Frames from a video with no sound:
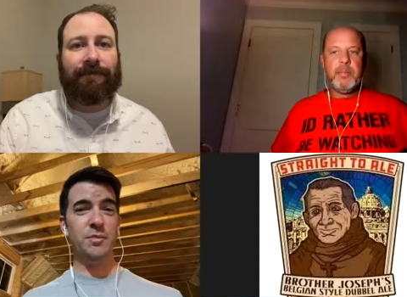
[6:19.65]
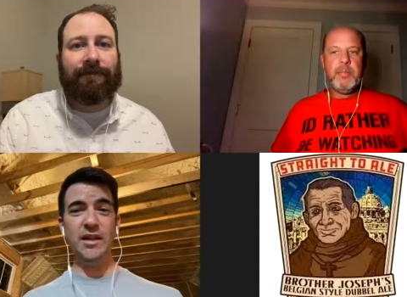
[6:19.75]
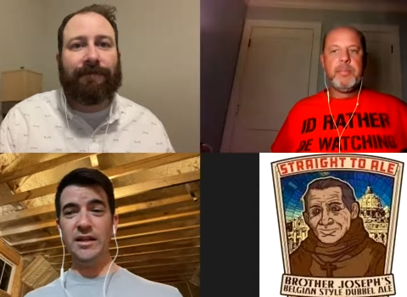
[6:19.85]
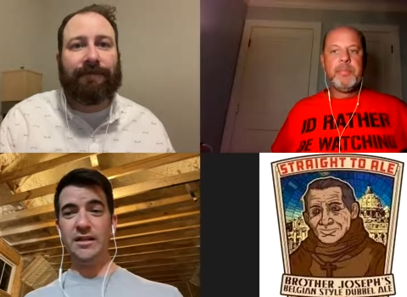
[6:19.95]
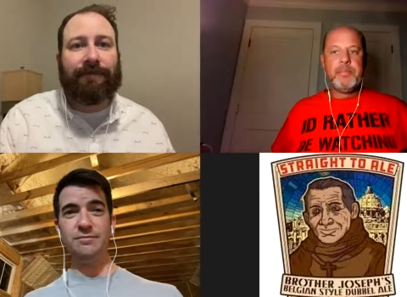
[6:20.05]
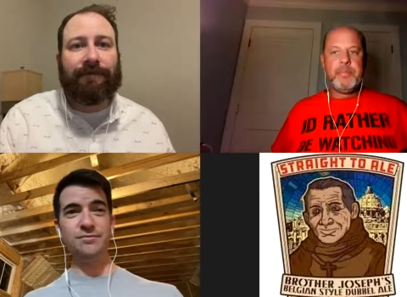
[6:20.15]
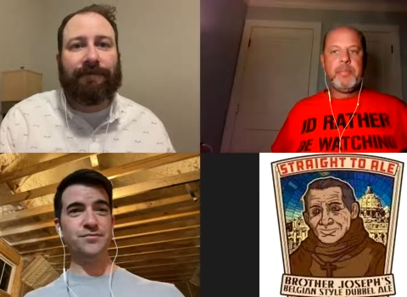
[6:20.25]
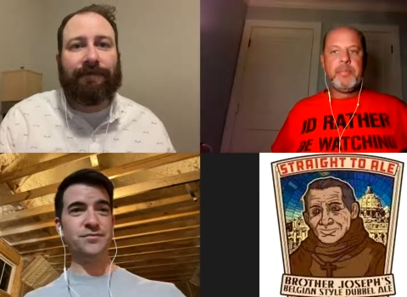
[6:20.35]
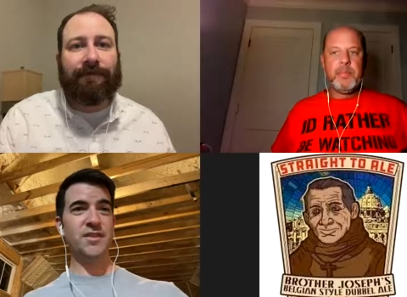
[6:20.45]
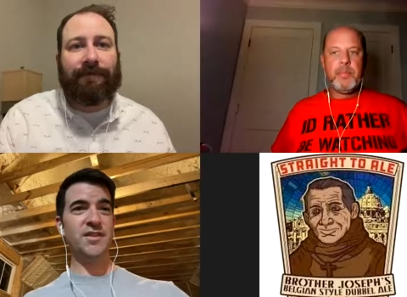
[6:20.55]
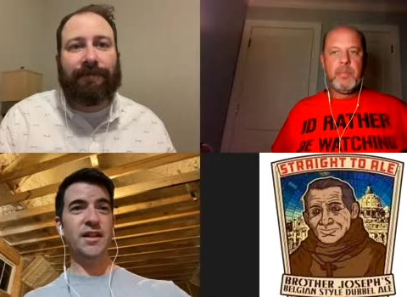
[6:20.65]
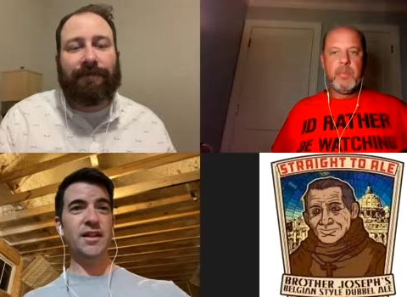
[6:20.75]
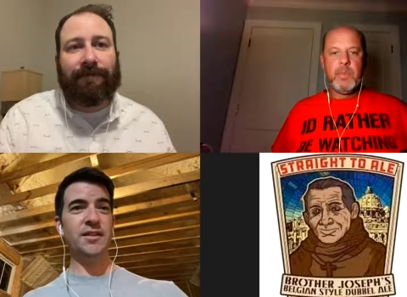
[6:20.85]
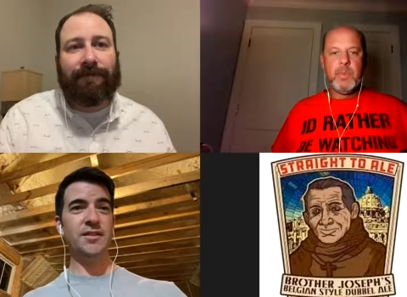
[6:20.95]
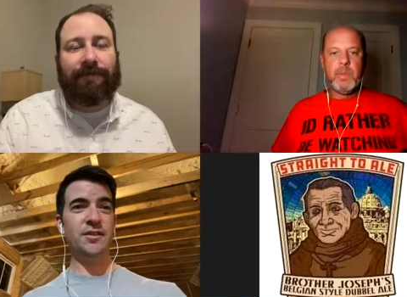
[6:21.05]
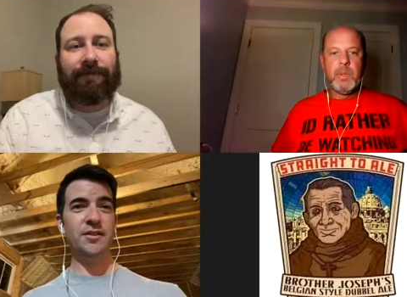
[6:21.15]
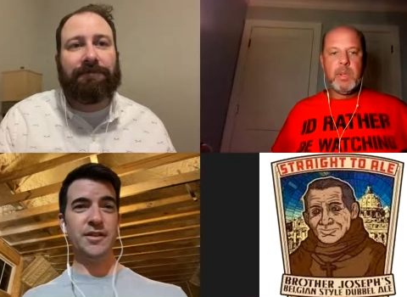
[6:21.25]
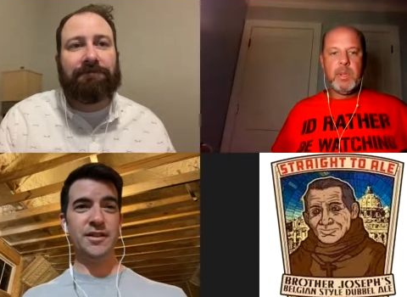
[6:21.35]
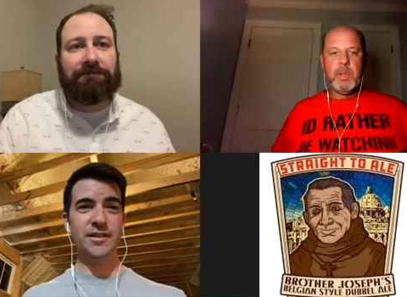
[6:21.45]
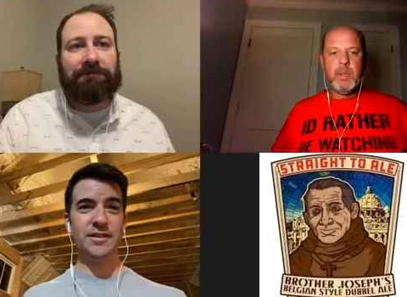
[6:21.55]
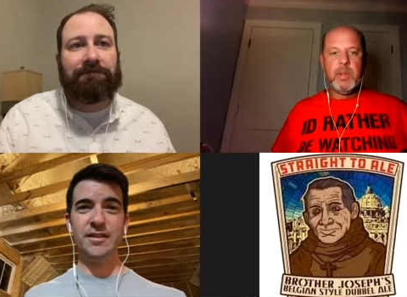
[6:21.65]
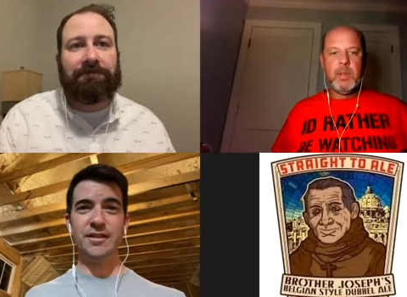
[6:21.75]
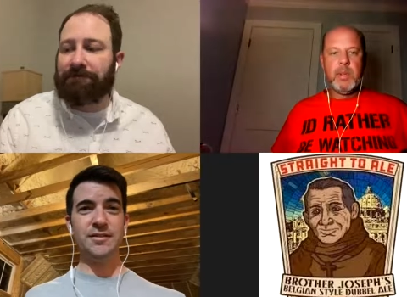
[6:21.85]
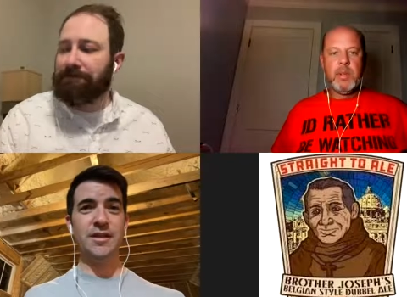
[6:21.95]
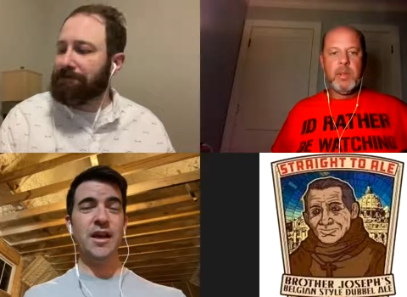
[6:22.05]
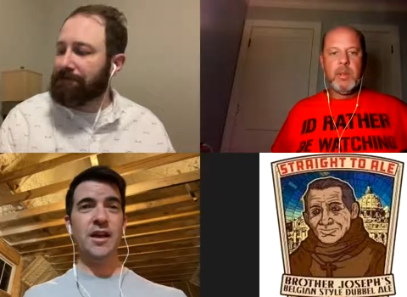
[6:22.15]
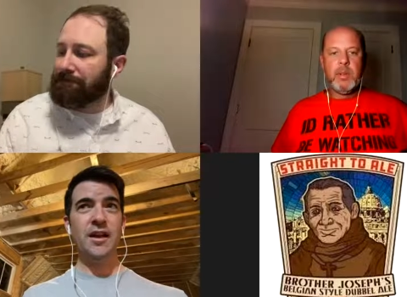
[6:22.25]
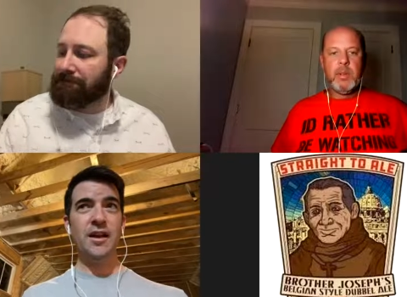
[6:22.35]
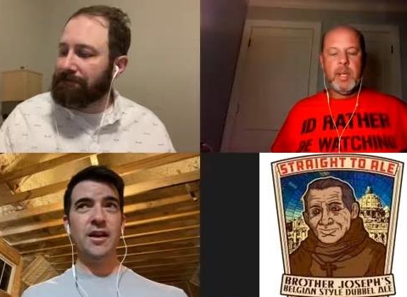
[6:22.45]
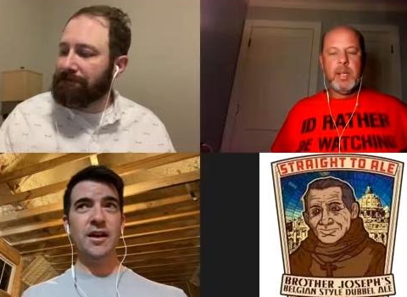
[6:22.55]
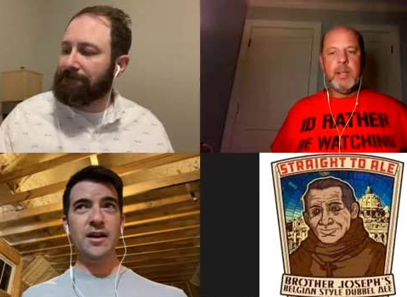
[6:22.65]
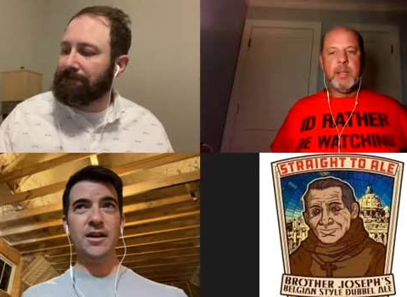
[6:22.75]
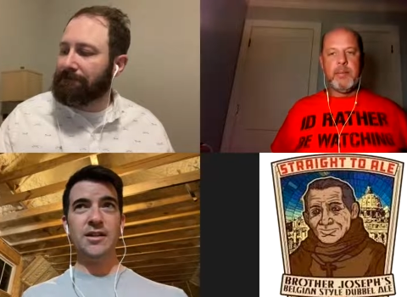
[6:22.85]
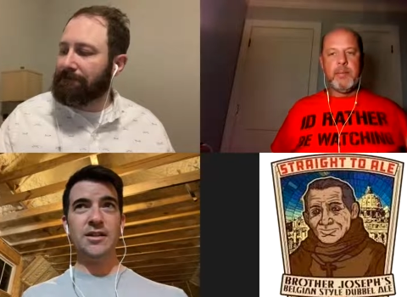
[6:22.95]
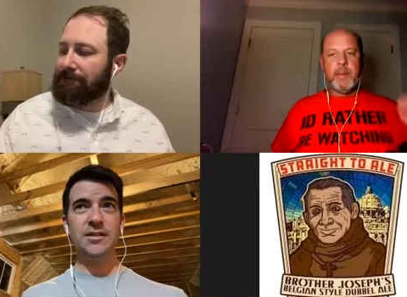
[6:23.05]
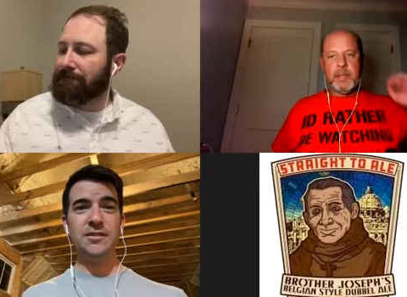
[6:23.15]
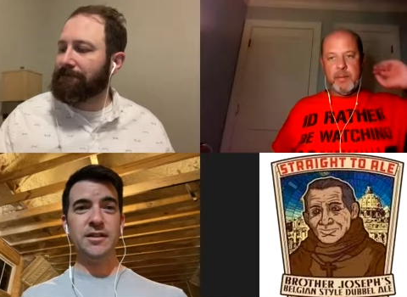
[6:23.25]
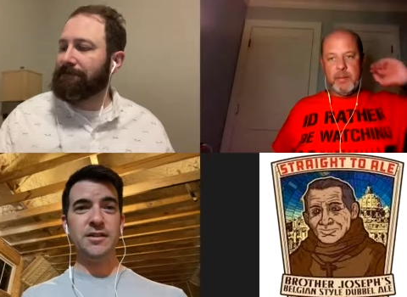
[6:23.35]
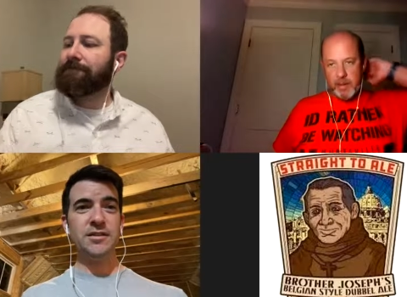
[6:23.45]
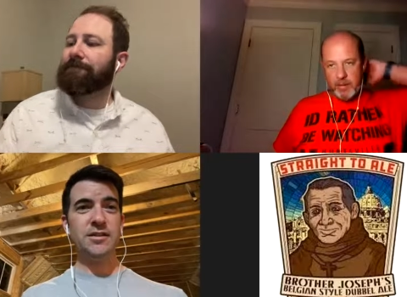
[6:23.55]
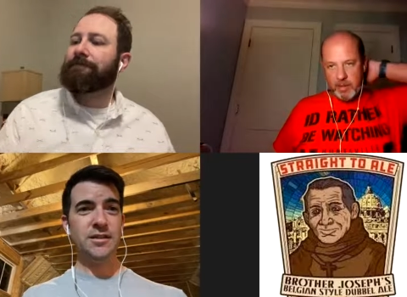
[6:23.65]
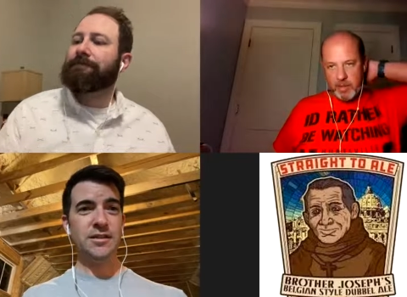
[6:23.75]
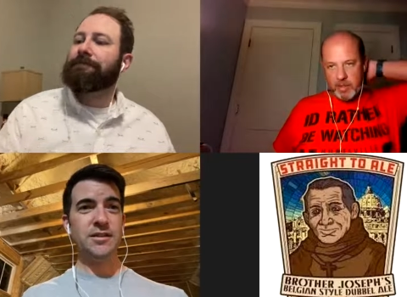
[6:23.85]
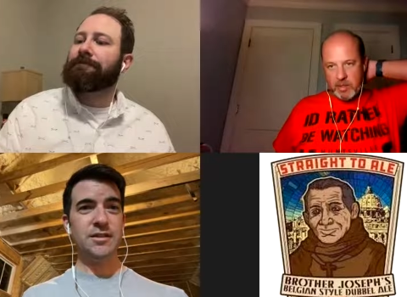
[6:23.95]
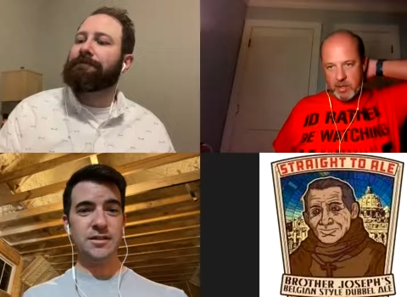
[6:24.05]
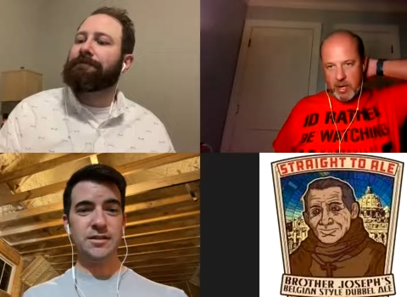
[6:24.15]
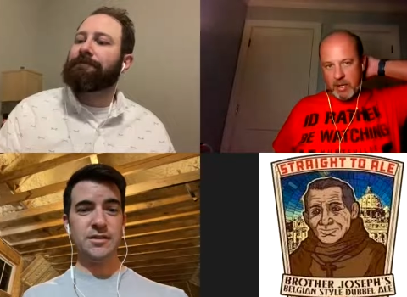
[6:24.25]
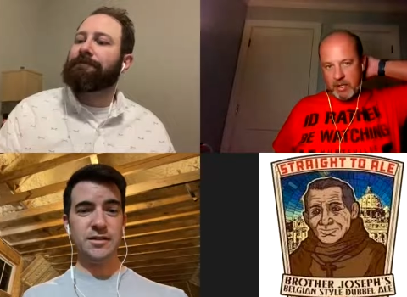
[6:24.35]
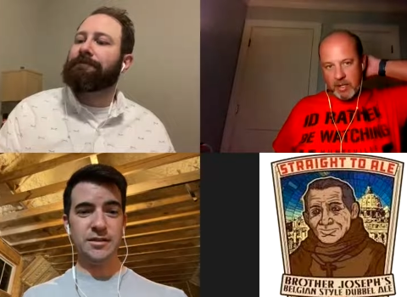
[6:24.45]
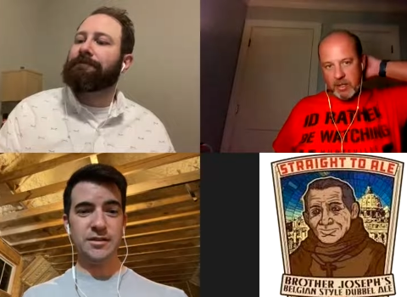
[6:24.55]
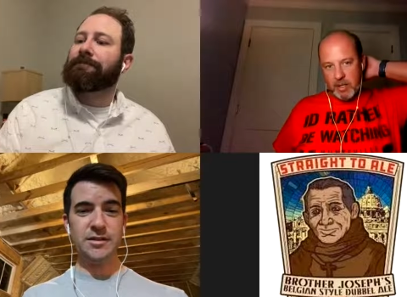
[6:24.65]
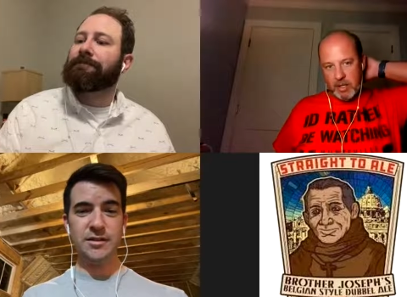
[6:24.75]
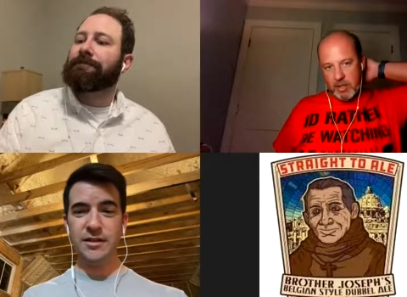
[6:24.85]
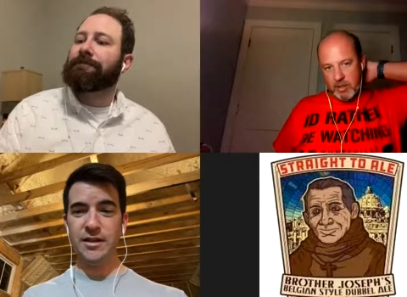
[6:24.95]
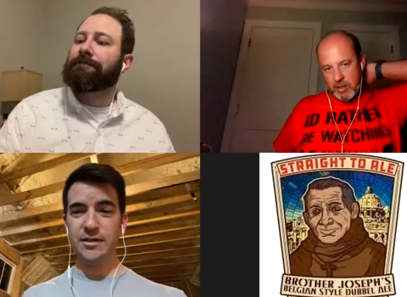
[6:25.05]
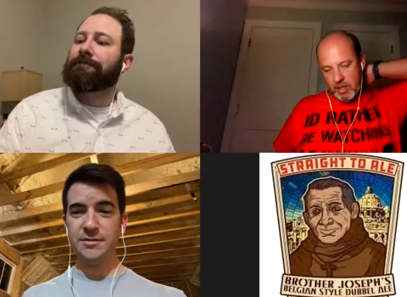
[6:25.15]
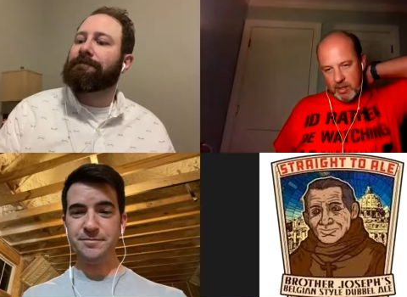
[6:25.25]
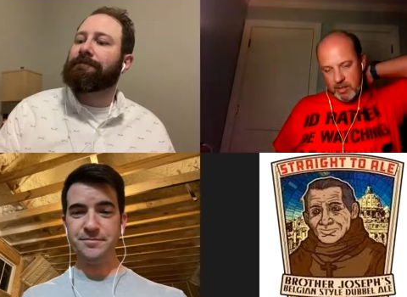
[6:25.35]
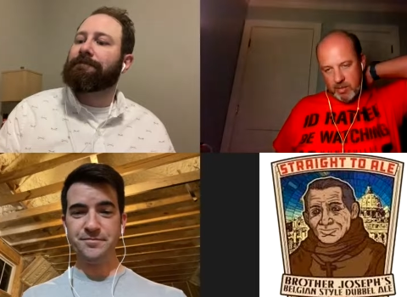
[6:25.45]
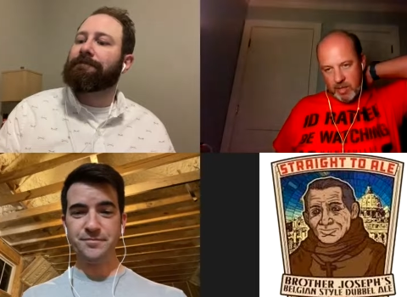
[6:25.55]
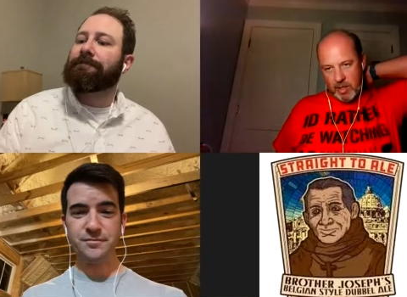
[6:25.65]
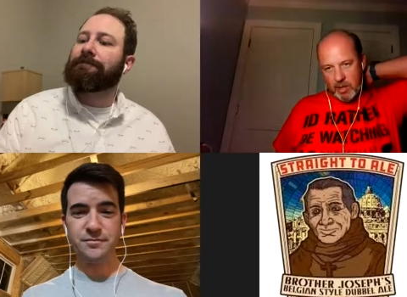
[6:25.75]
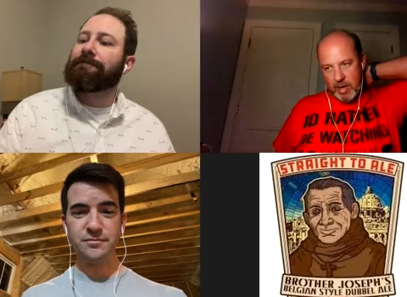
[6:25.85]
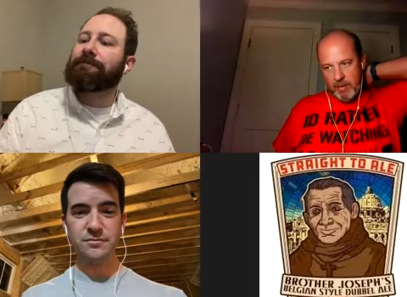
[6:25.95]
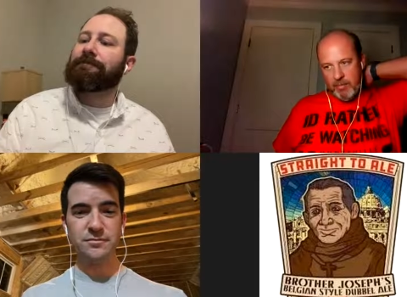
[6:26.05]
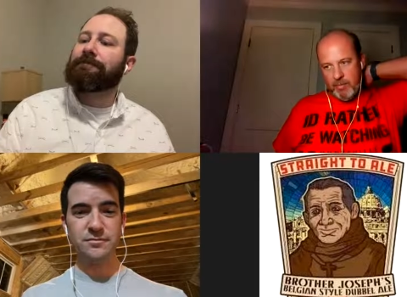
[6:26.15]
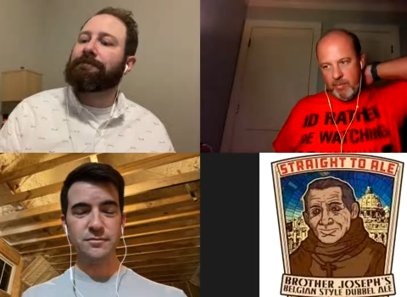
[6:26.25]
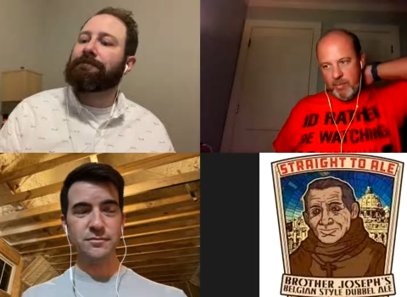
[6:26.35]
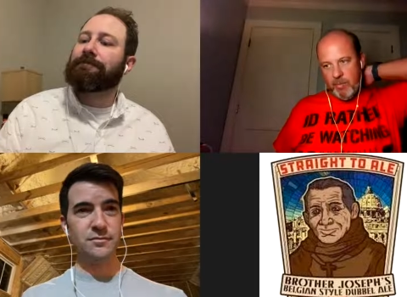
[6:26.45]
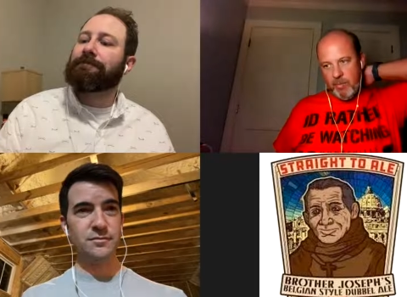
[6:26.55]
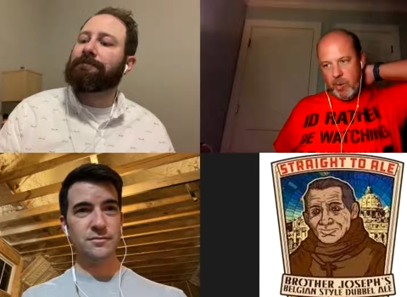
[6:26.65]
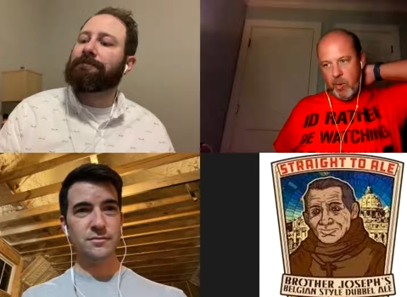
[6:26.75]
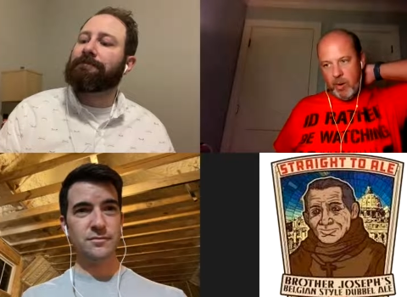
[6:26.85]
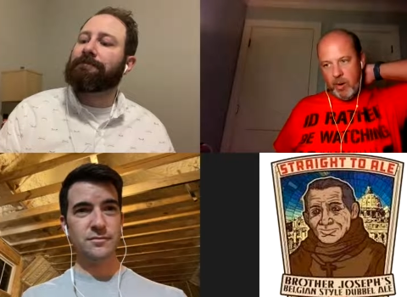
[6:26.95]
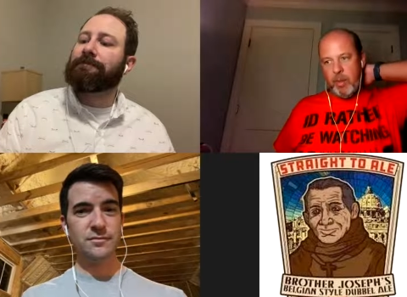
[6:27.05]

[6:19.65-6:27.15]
Speaker 1: many cities and all these things and uh, yeah, it's a, uh,
Speaker 2: it's a very famous attraction here yeah. Uh, uh, i growing